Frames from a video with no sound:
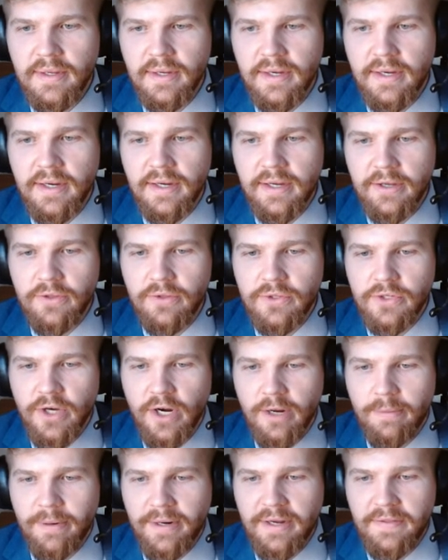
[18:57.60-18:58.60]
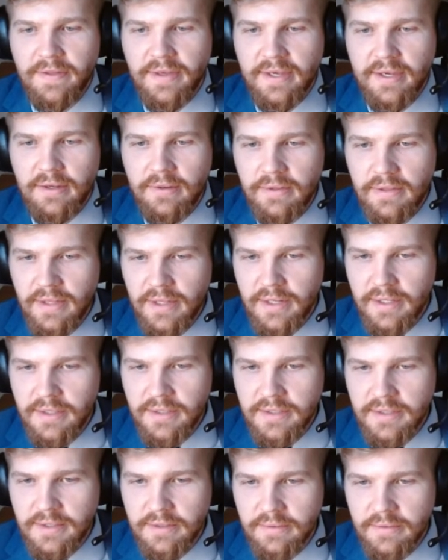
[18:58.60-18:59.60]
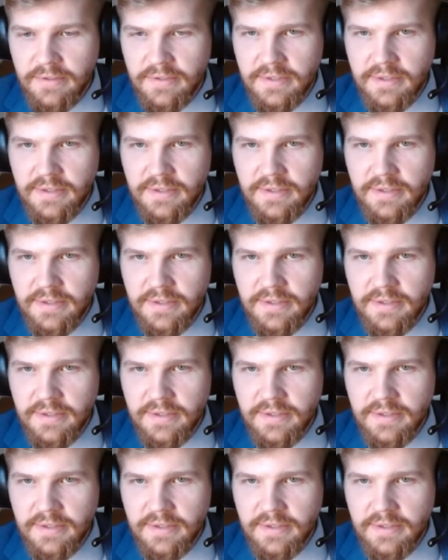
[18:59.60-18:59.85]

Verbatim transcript: uh, you have to talk about how they calculate it, or is